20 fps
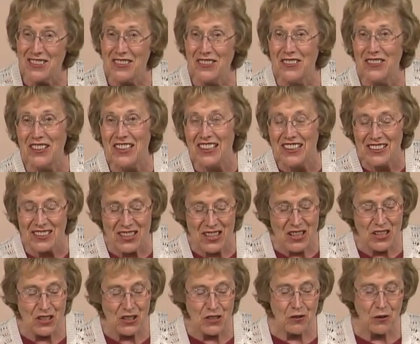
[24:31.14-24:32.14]
sure
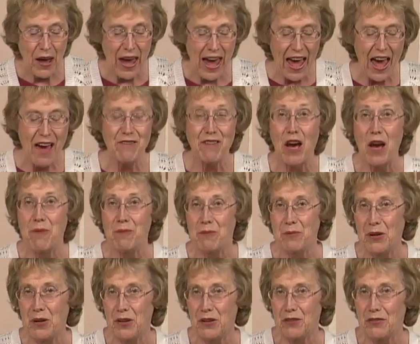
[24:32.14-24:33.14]
you have a
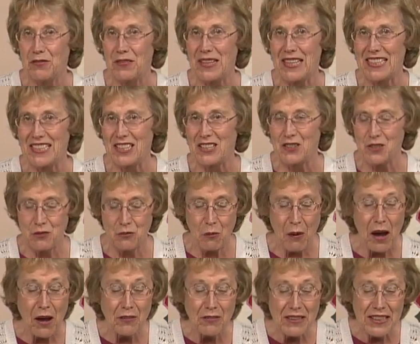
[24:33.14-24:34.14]
perfect
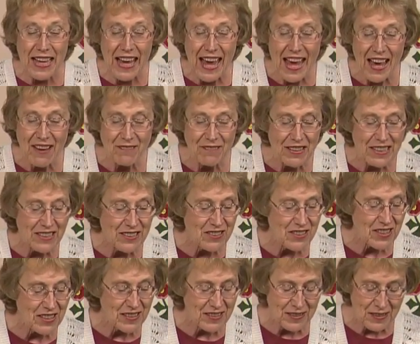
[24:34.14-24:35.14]
12.5
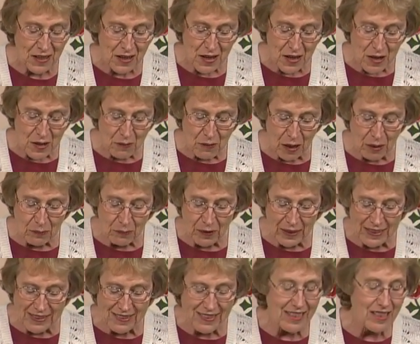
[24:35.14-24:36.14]
inches by
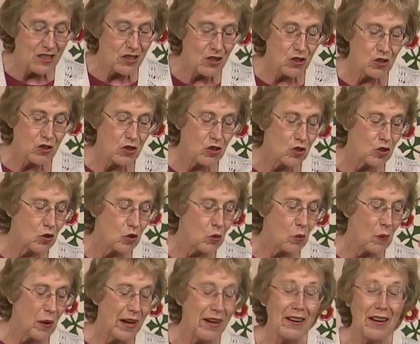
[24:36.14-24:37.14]
placing your
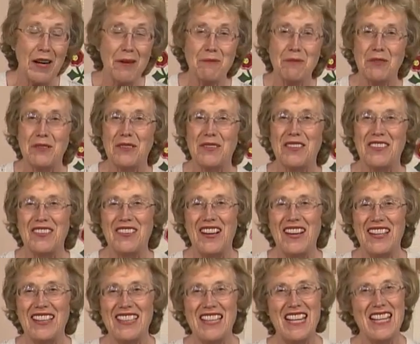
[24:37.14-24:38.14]
square up ruler
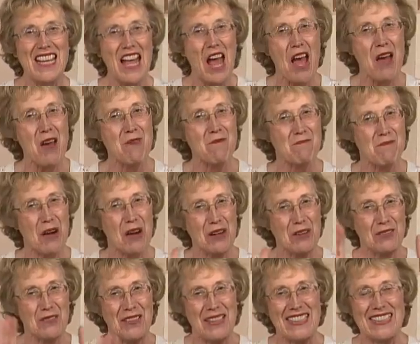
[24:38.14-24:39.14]
on it.
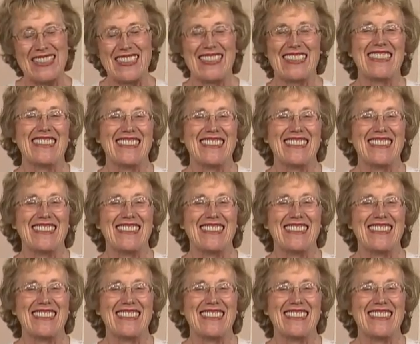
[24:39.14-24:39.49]
Perfect.